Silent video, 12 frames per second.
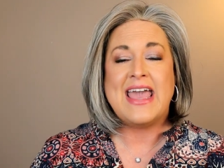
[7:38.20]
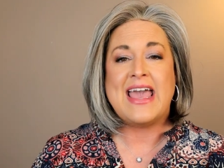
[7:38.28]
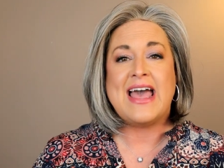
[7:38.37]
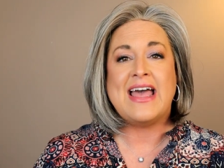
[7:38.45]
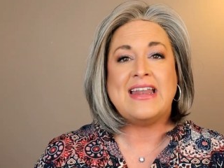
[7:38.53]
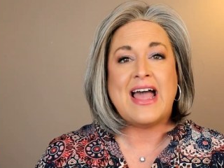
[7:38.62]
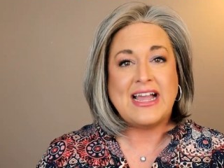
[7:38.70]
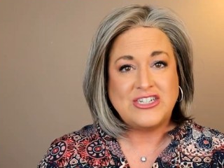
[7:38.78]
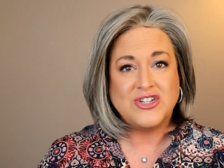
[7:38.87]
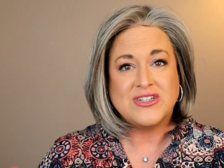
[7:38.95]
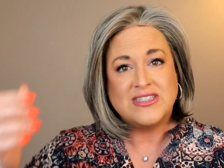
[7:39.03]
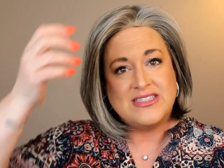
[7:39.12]
And I
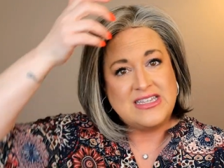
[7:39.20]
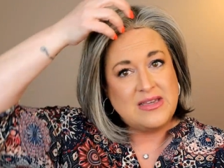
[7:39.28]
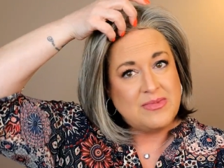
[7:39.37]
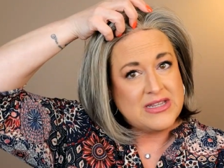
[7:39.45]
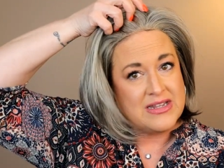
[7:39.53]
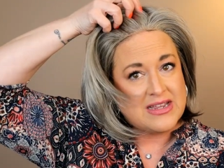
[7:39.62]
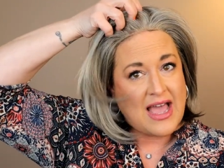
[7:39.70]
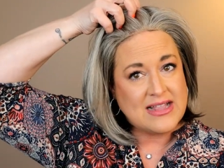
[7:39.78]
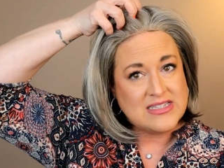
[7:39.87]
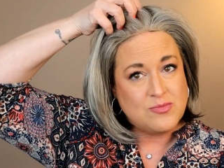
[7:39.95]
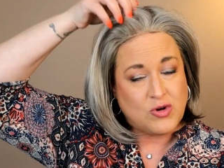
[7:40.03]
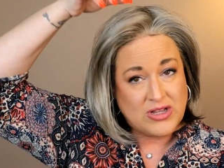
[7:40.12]
took steam and
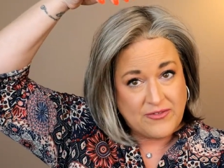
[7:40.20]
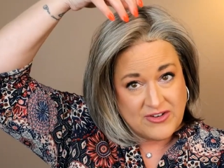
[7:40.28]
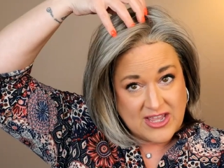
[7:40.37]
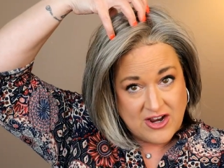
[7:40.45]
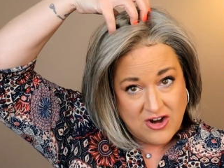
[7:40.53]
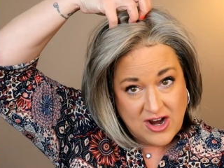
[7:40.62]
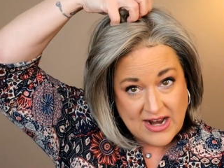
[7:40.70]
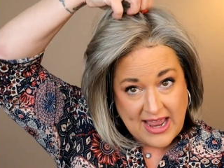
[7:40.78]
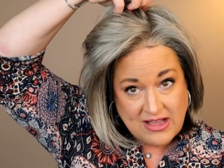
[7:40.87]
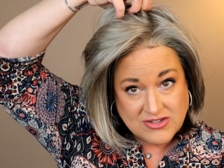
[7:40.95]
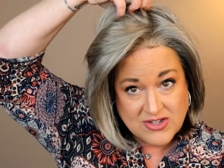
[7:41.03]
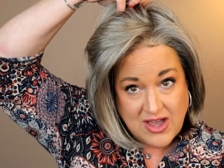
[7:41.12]
got some more lift here. And
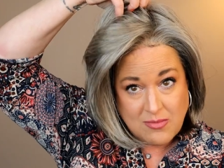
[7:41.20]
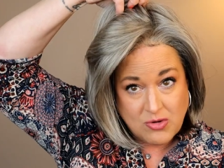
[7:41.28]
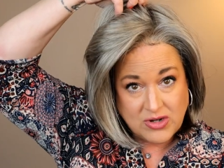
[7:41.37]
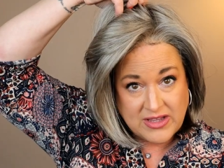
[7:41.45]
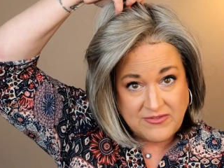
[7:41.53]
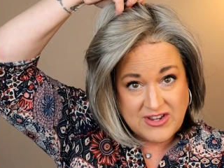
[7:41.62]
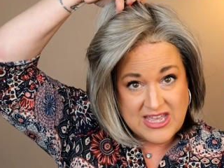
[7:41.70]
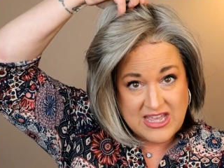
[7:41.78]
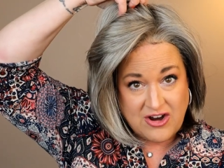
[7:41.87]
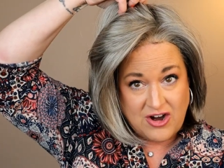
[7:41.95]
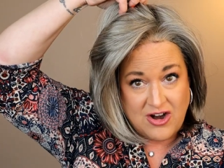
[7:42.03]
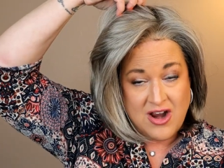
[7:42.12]
I also got more lift
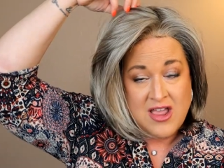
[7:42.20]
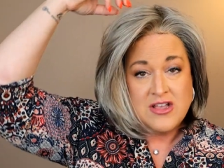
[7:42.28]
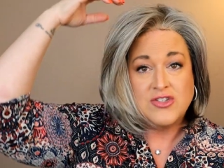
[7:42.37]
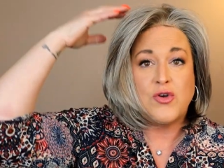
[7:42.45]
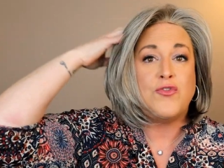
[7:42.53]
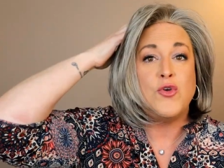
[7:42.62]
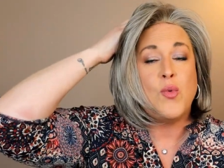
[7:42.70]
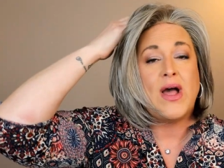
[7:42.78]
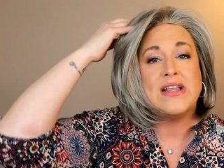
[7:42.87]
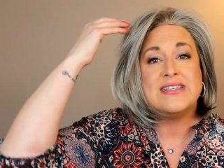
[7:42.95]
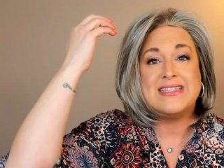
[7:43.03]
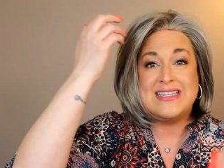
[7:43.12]
here. So if you
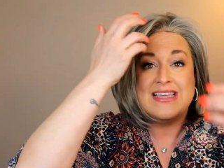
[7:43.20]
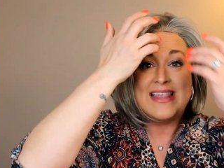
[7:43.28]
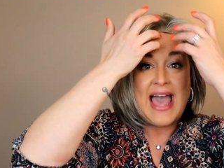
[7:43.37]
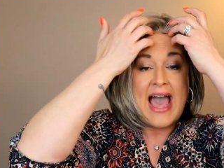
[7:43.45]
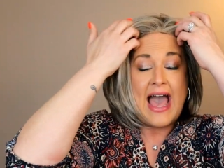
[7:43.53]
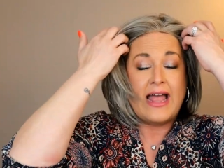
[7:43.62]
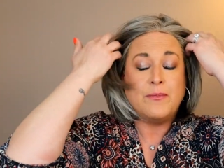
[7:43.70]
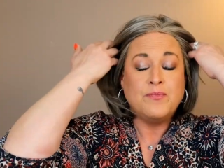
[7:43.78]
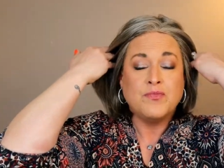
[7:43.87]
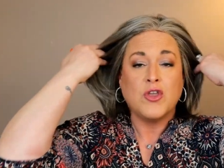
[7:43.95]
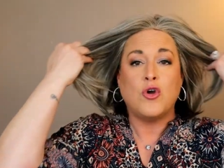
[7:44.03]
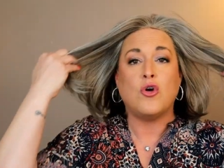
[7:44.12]
want to see see that,
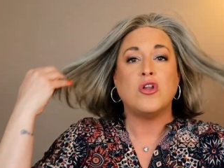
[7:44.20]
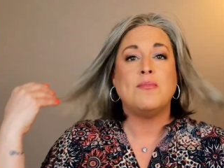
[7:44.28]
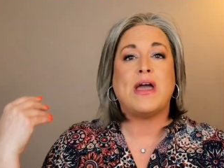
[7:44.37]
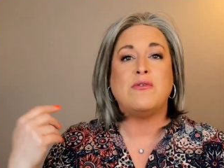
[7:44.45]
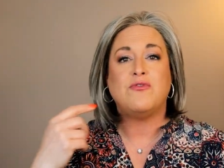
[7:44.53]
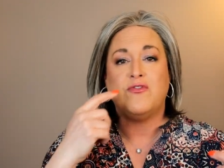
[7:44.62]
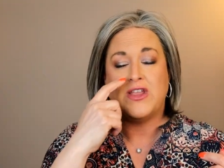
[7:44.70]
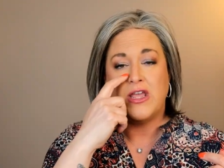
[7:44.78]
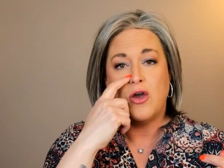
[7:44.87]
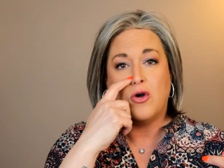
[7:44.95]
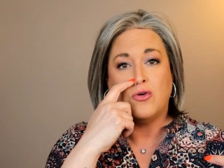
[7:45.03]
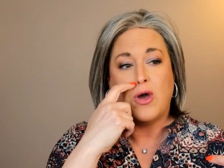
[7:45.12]
go to my
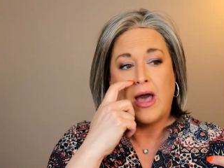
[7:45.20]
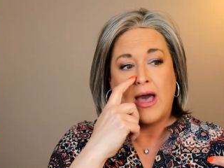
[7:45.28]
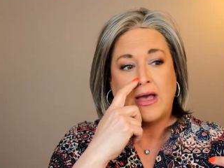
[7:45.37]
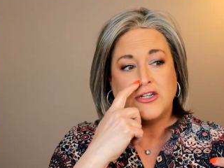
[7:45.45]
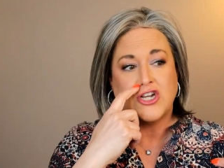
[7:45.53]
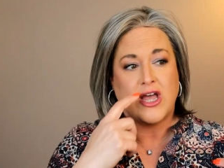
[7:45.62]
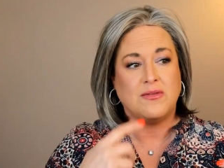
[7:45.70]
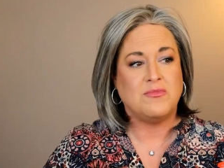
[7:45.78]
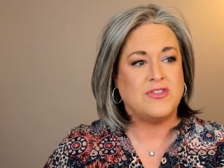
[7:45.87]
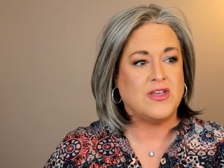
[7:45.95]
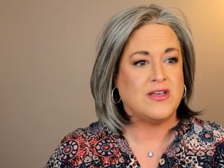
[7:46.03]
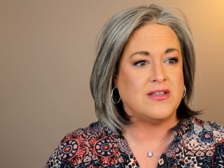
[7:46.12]
video, uh,
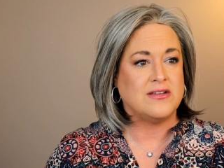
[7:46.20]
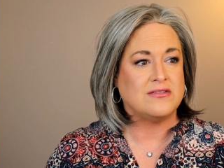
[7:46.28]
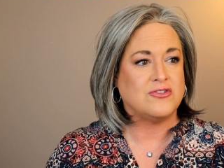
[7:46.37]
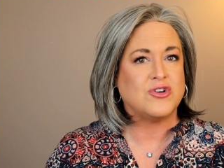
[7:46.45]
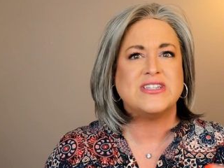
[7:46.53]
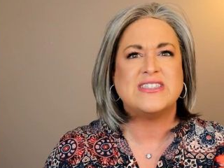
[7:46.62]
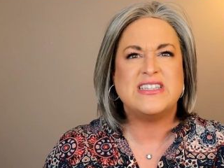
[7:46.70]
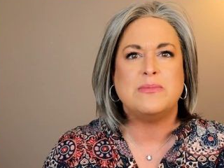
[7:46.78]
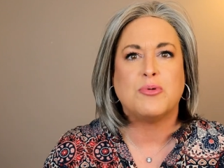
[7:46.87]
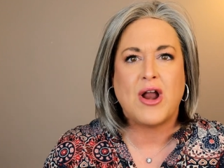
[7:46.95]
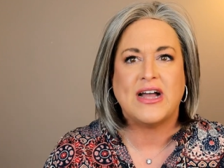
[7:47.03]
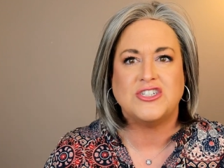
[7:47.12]
the
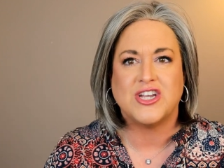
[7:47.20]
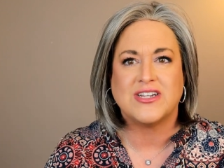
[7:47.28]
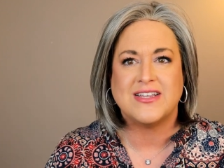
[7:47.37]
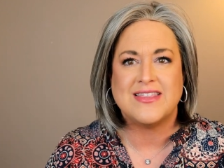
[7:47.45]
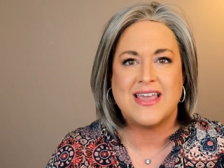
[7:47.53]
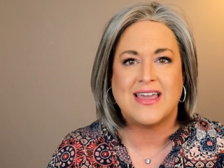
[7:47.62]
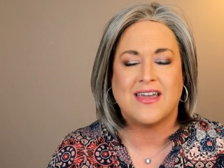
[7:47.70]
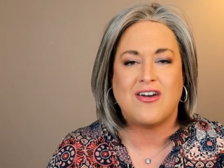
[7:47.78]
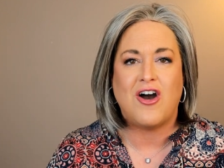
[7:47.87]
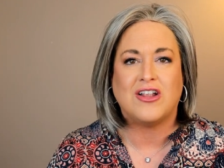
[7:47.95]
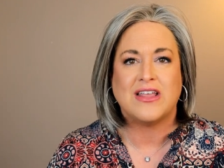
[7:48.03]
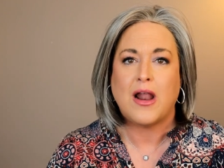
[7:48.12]
Kristi Project, I think I
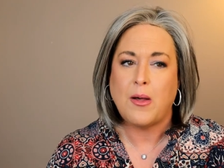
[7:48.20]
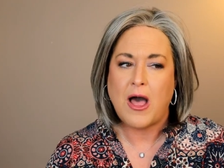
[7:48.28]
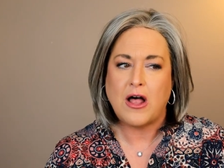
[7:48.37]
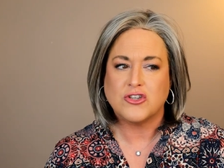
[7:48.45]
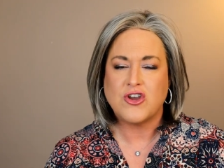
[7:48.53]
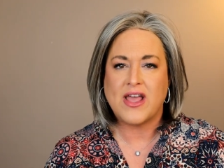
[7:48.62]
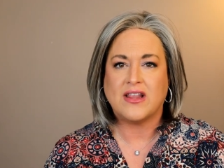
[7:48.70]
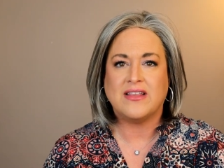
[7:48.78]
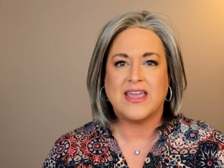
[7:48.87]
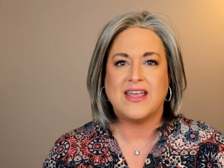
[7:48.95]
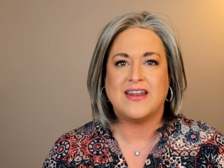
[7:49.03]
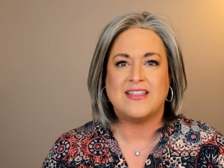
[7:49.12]
called it. I'll, I'll try to
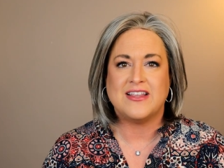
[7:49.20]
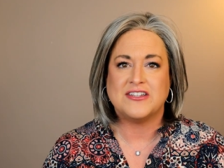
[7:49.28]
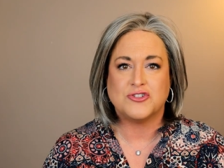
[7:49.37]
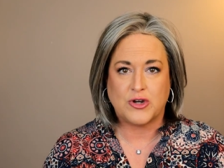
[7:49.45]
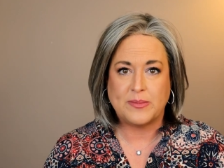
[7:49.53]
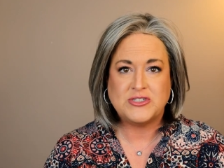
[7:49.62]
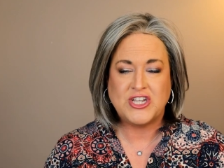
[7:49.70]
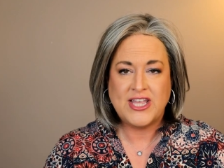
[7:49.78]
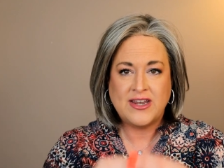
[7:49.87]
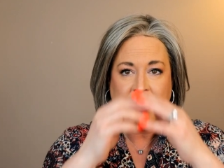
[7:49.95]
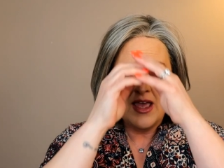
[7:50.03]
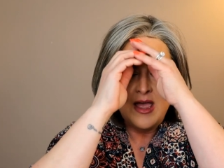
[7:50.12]
link it in the
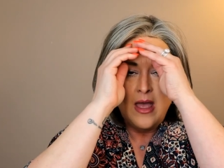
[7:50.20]
description.